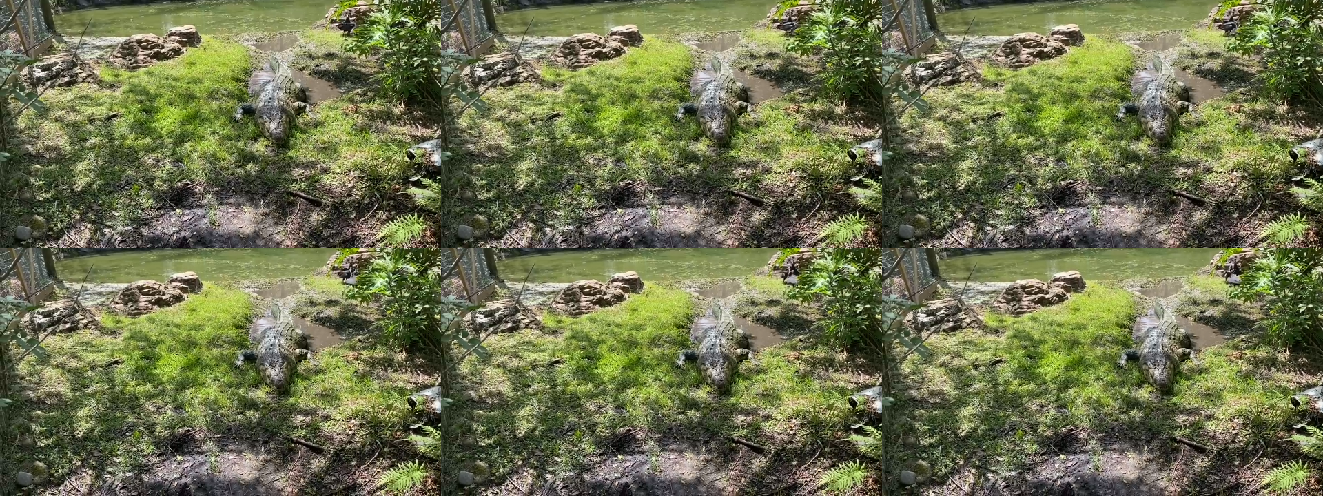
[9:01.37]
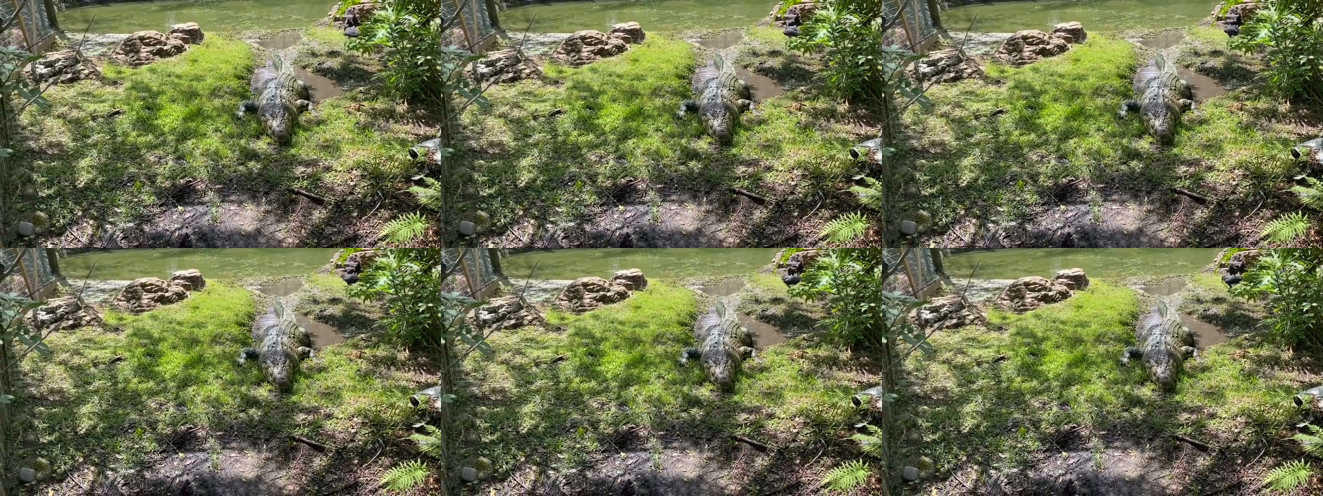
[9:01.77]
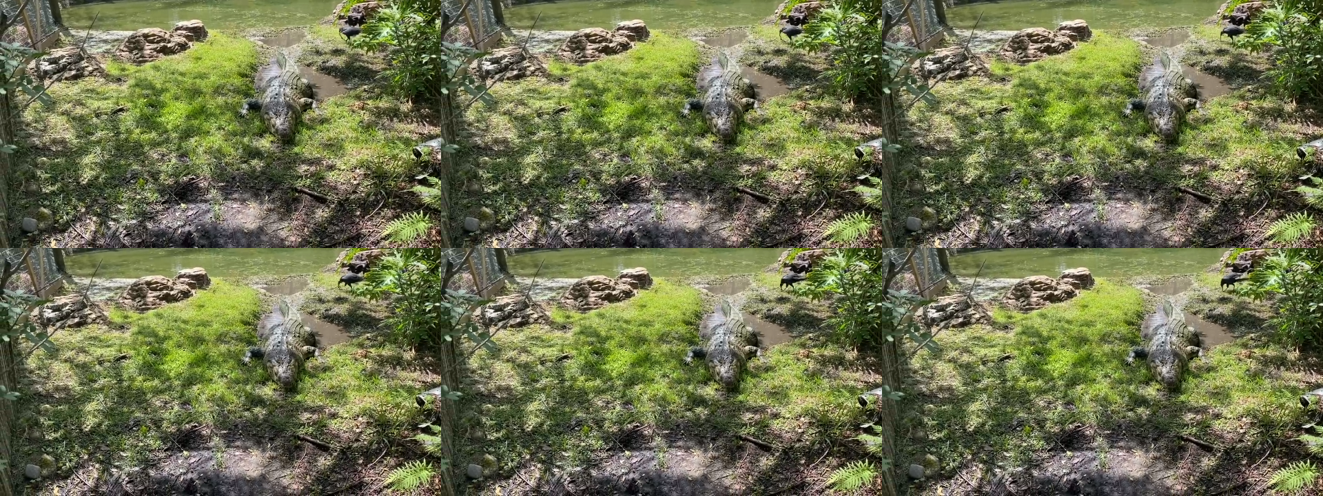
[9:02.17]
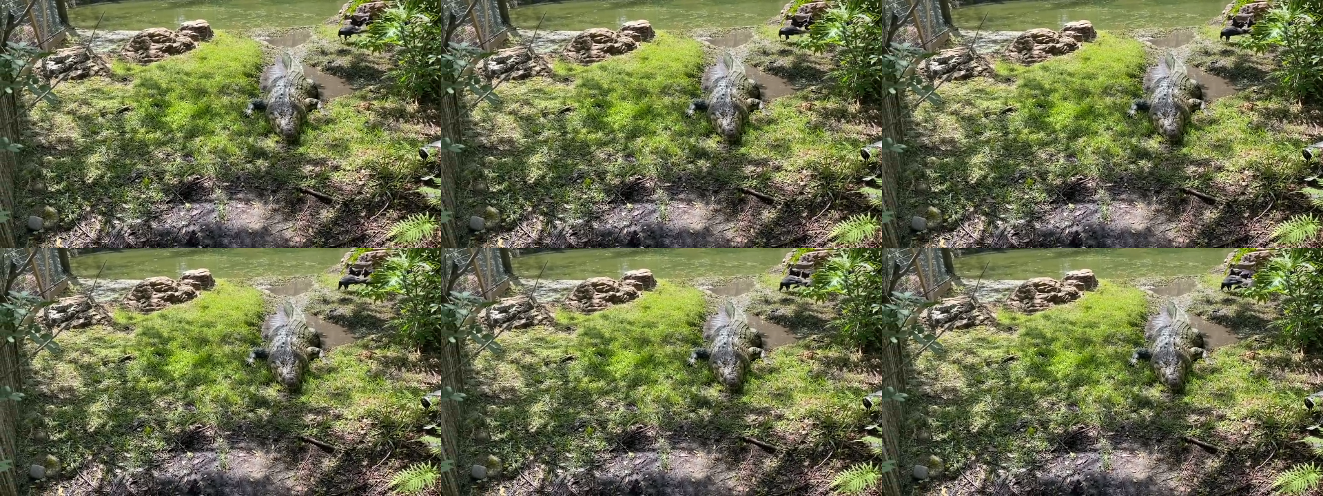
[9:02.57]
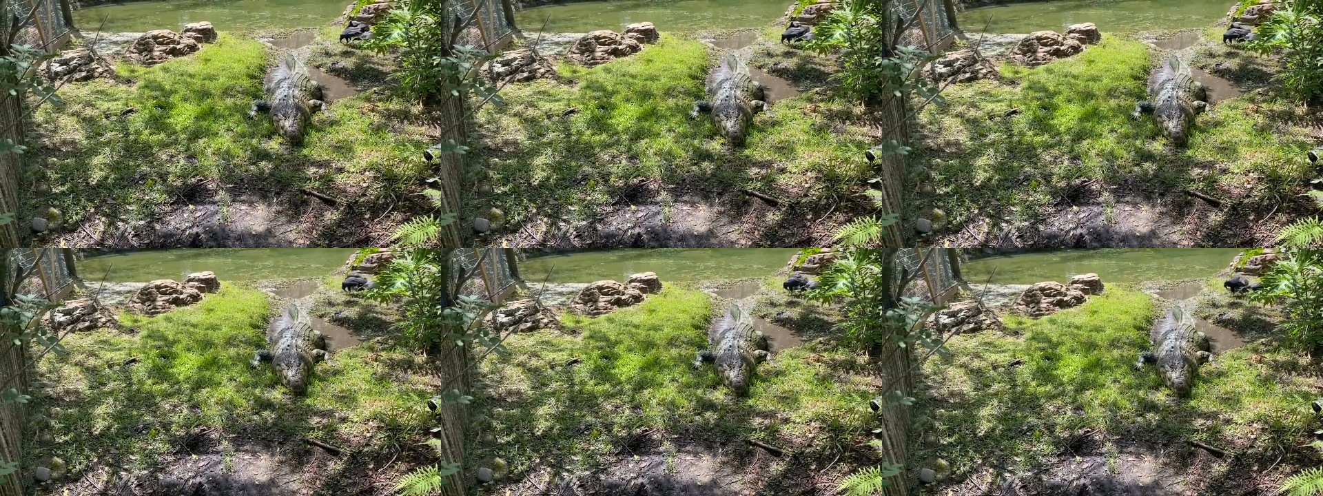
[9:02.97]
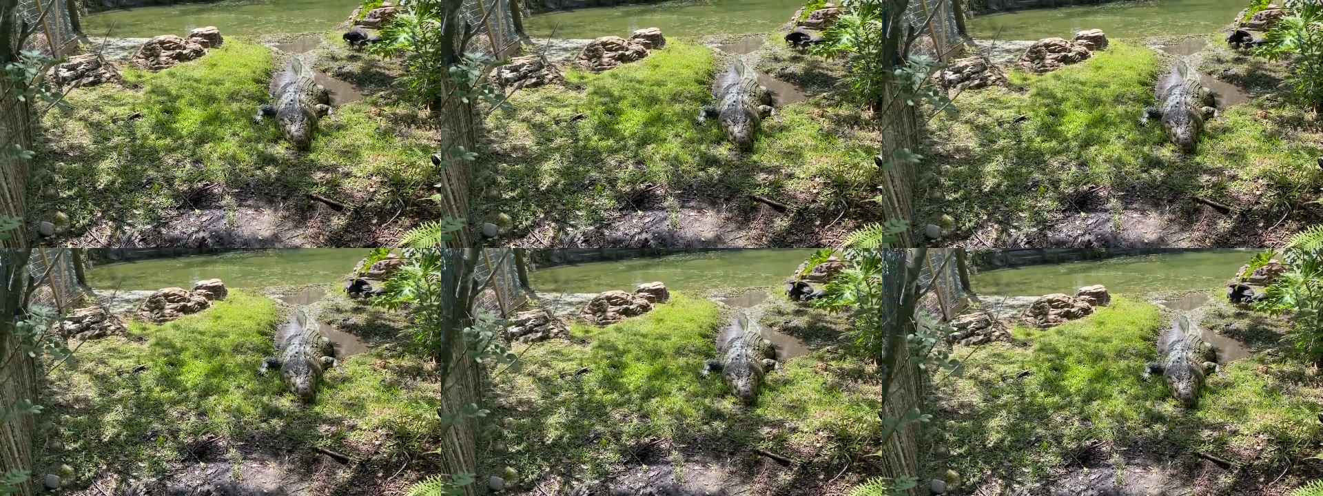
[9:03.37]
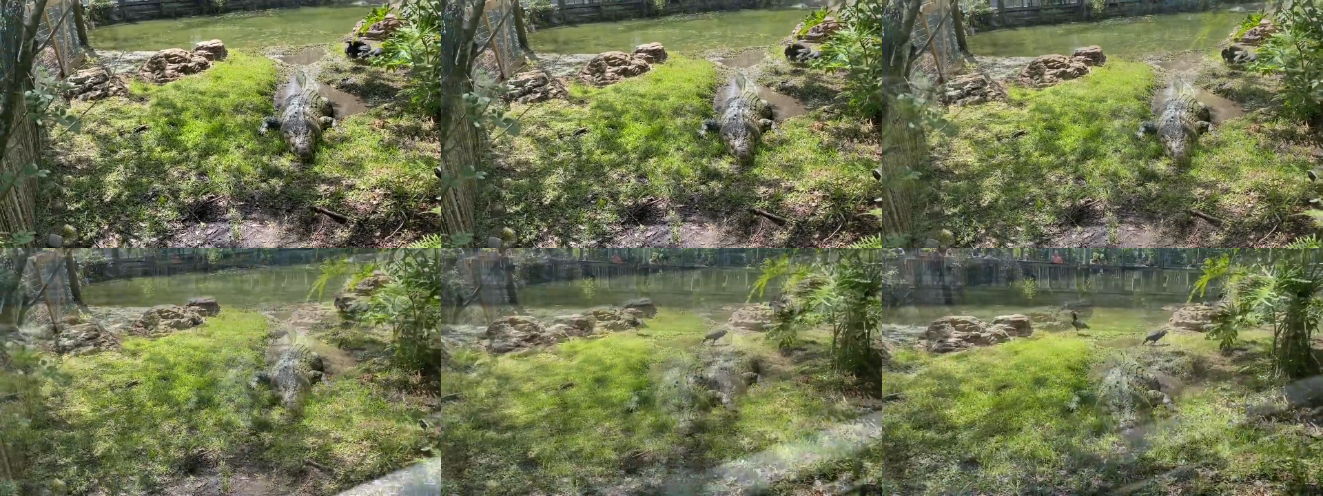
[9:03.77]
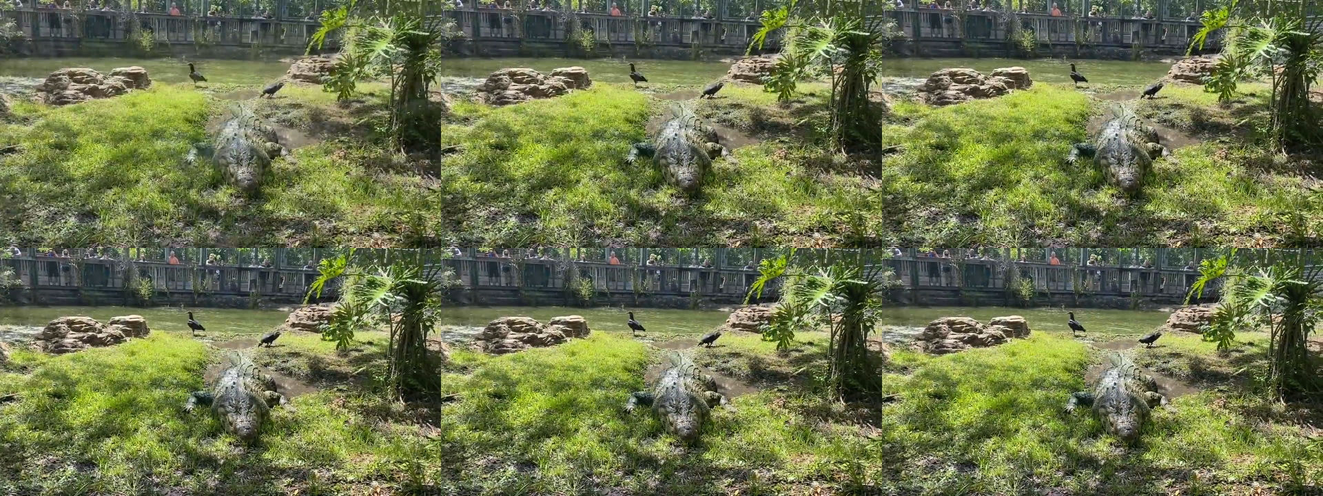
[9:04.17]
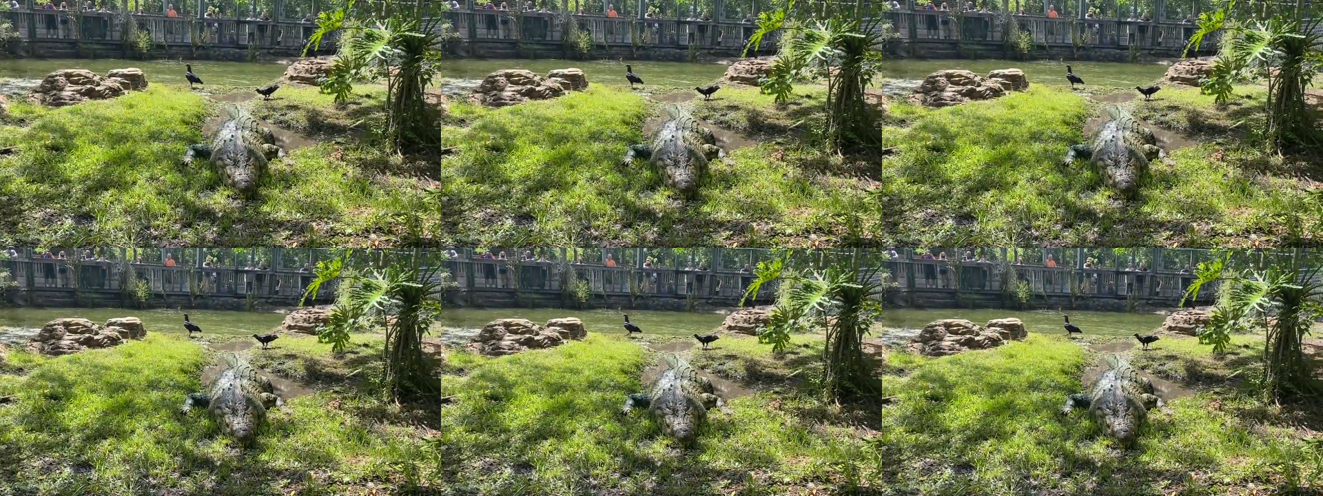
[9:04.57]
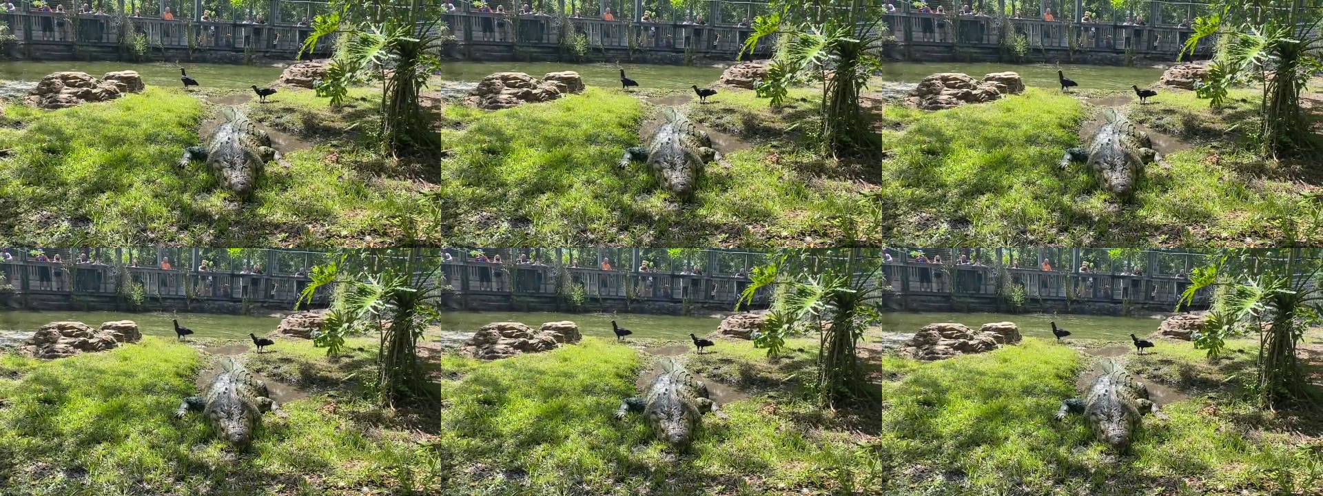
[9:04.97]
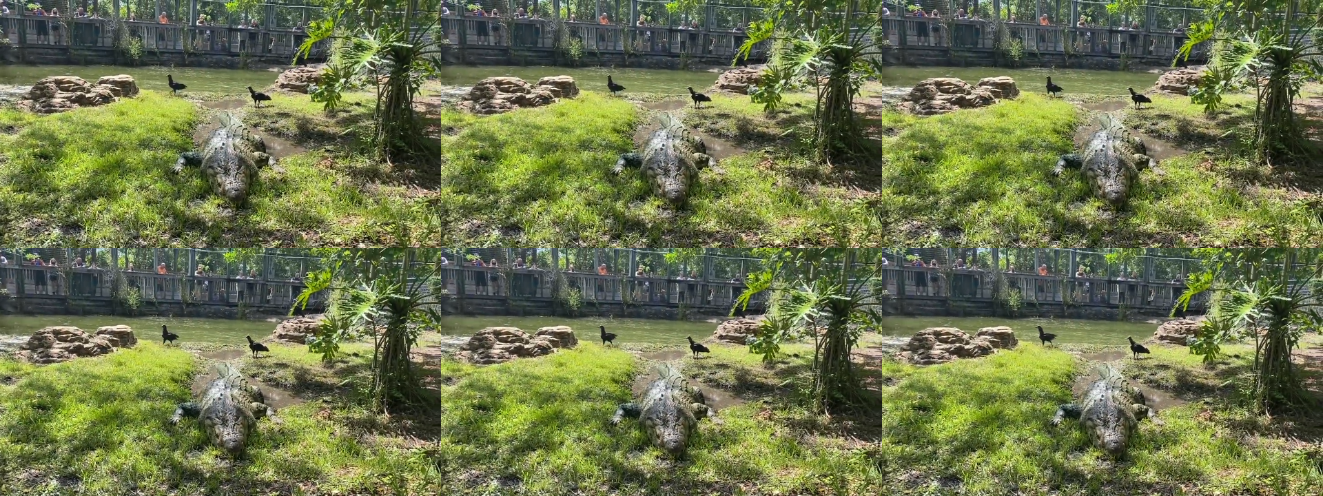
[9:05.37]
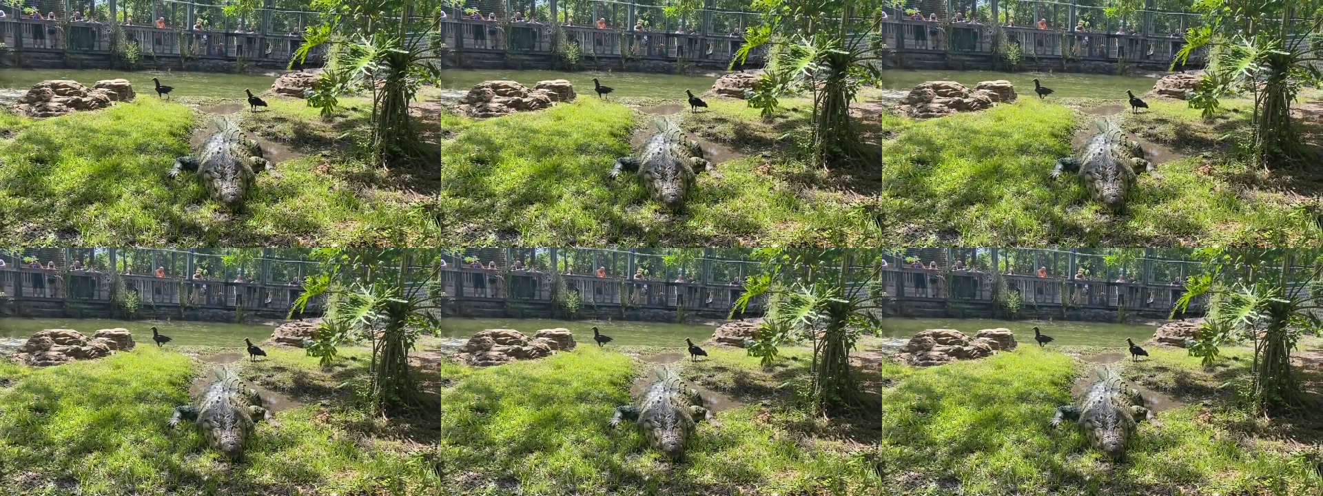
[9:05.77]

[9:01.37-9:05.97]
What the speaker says: Nobody's mouth can be seen.